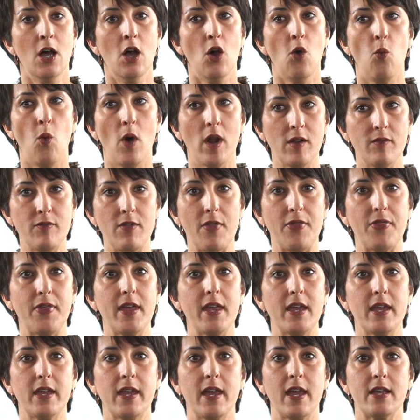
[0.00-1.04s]
one of the
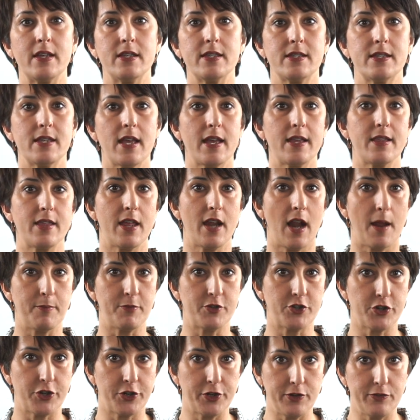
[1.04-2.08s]
things that I'm
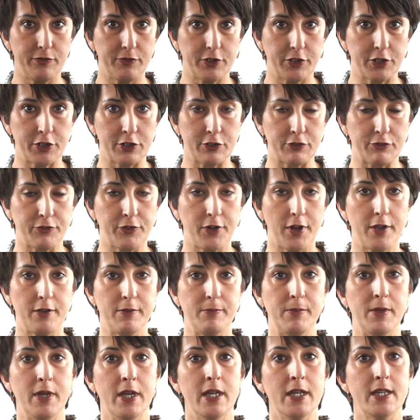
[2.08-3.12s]
sure you've learned
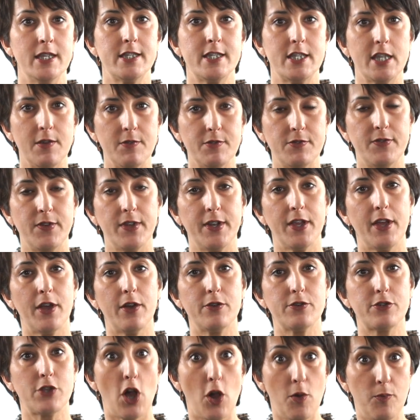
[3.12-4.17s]
from Steve's
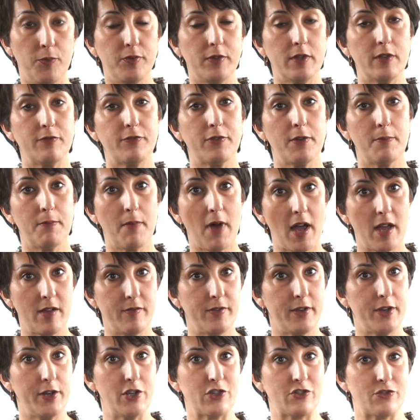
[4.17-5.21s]
videos, hopefully from my
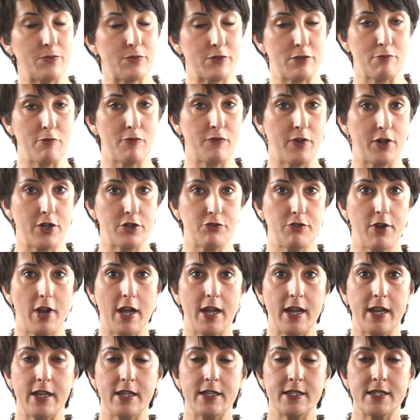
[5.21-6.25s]
videos, from some of our
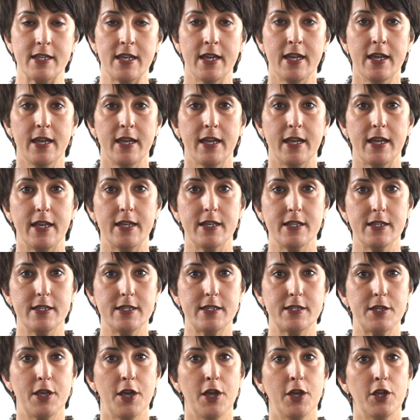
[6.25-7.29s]
trainings,
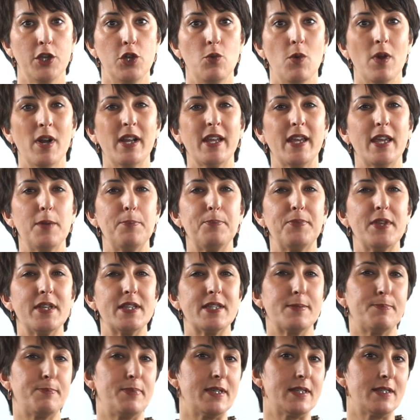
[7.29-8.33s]
is you want to keep
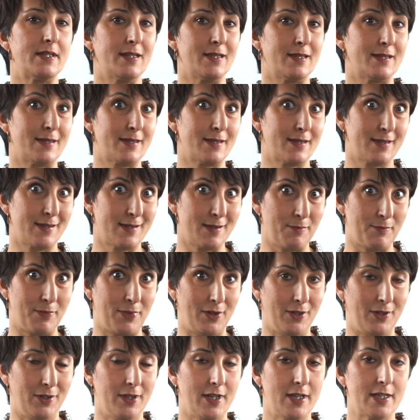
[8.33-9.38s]
this business
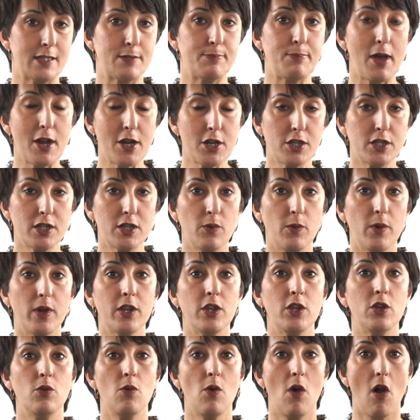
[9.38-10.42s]
simple, especially when
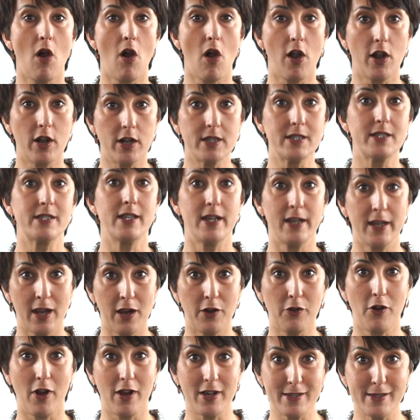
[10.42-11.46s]
you are sitting
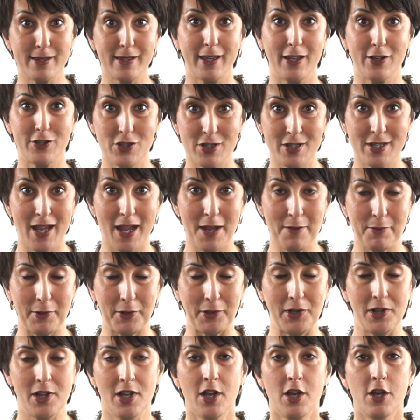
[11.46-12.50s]
across the kitchen
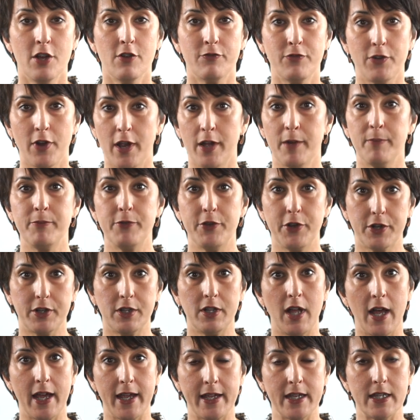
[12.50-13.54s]
table from your
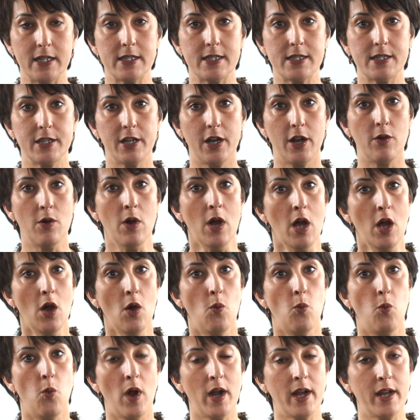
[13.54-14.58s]
clients. You know,
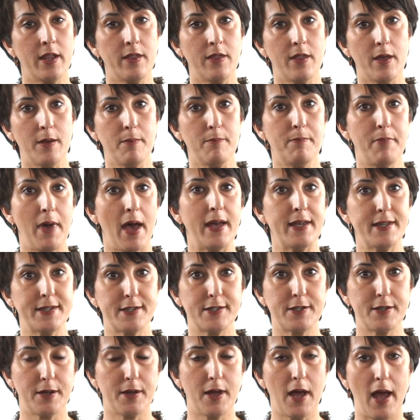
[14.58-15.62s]
one of the
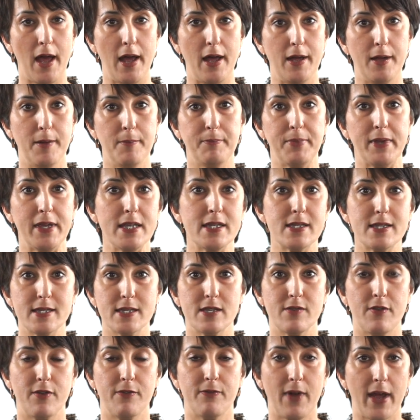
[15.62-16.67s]
best uh, pieces
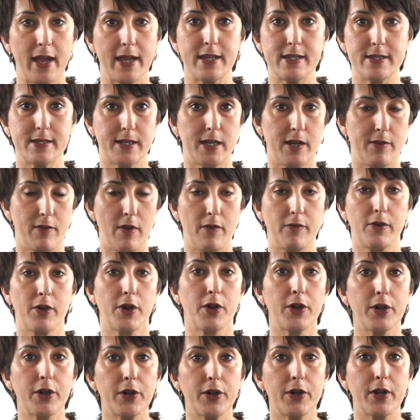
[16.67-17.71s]
of advice that I've ever
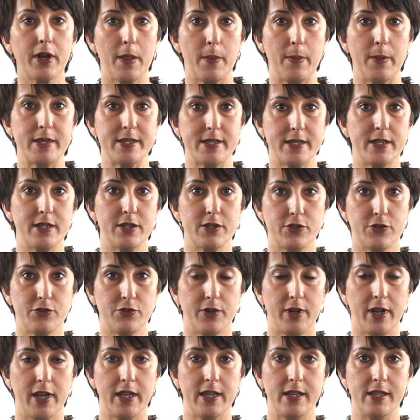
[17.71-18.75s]
heard in this
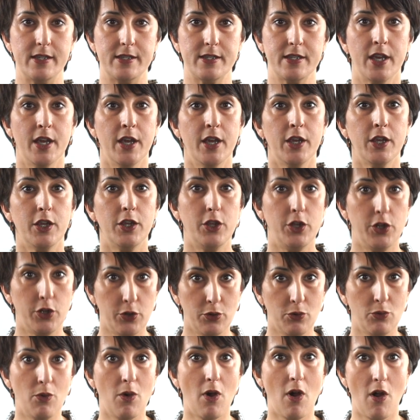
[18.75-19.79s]
industry is
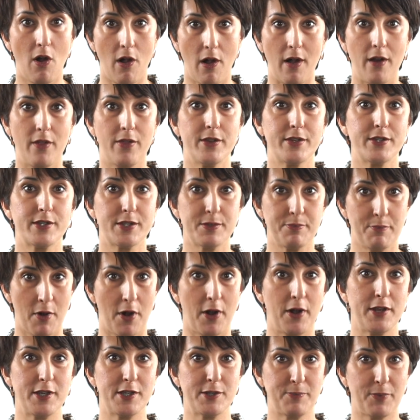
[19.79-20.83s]
you are the
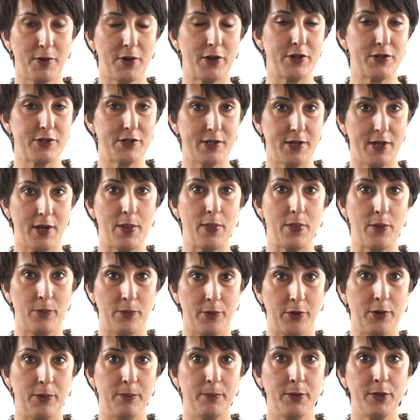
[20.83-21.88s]
smartest person in the
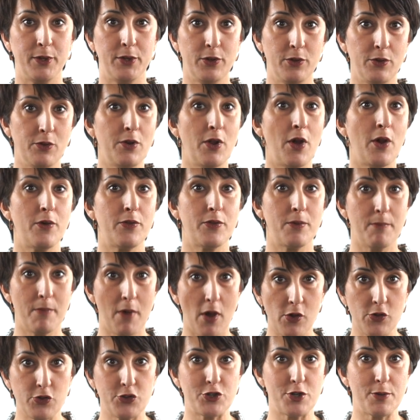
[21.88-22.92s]
room. You know the
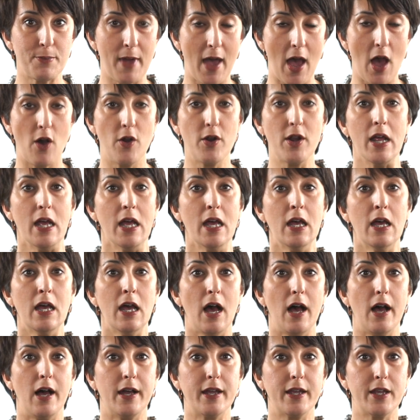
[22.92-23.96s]
most about
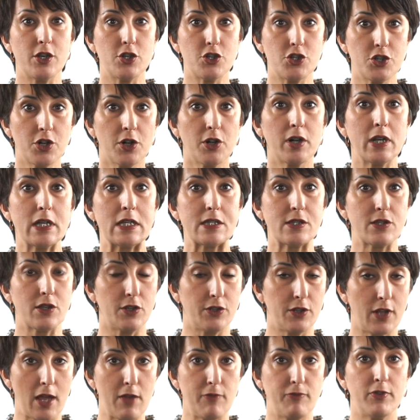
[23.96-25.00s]
uh, insurance,
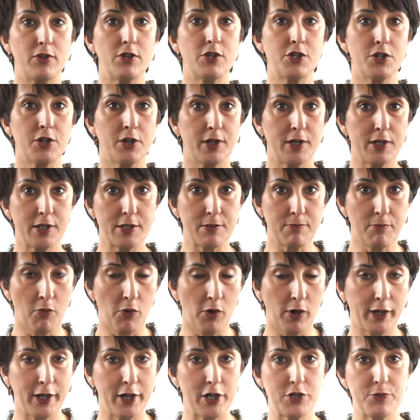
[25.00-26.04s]
life insurance,
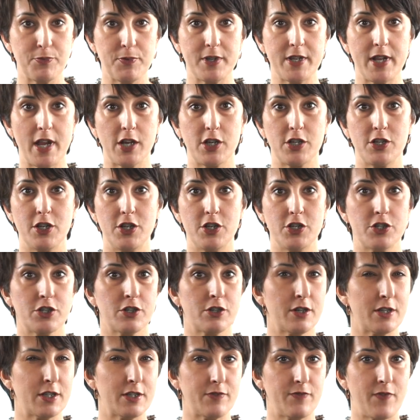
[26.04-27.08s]
mortgage protection
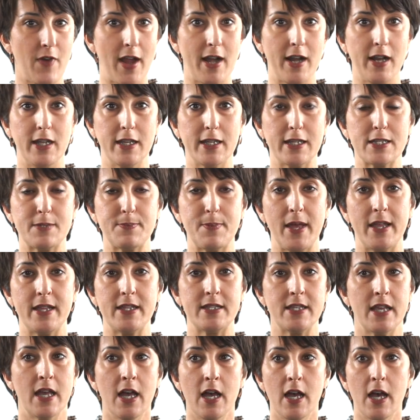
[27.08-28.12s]
insurance, final
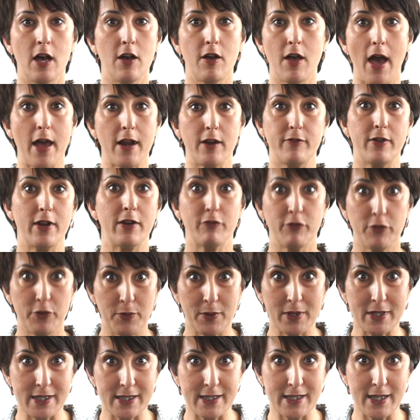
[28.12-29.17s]
expense, uh, out of
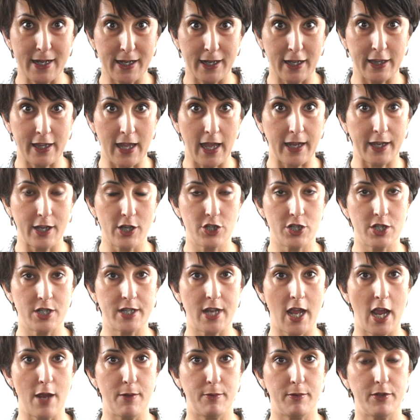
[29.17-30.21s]
everyone sitting at that kitchen
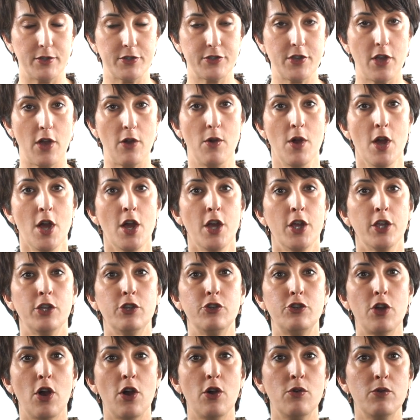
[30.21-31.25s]
table. So you
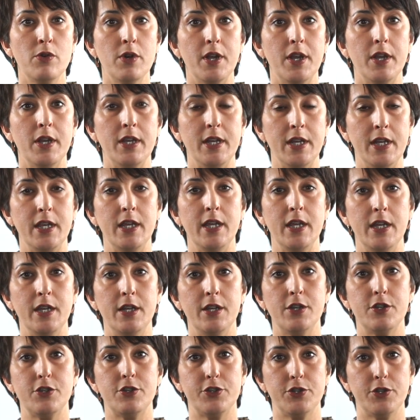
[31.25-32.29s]
don't
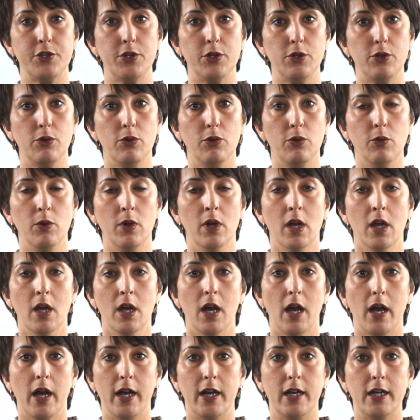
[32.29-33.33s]
need to
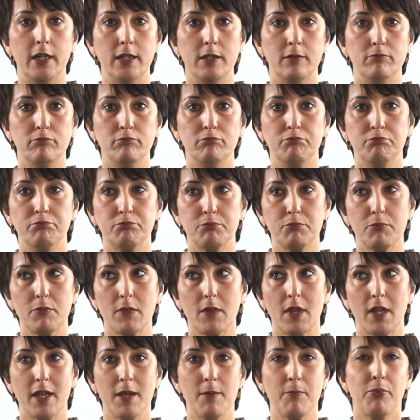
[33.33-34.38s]
um,
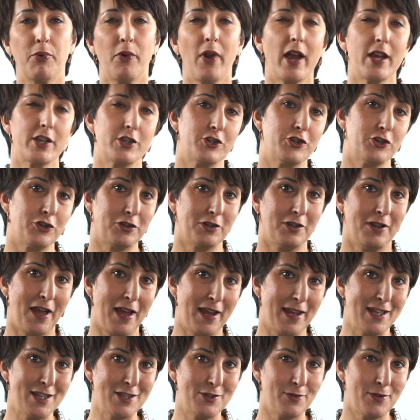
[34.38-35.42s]
impress your
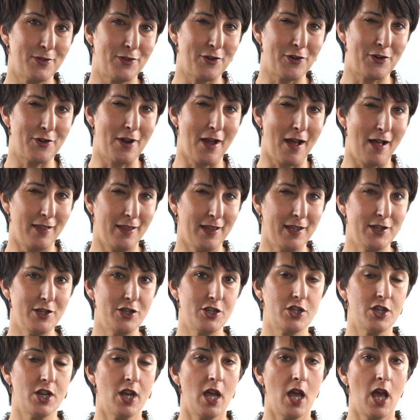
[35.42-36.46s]
clients with your
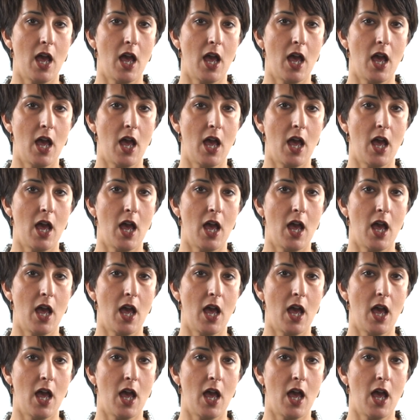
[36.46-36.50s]
knowledge.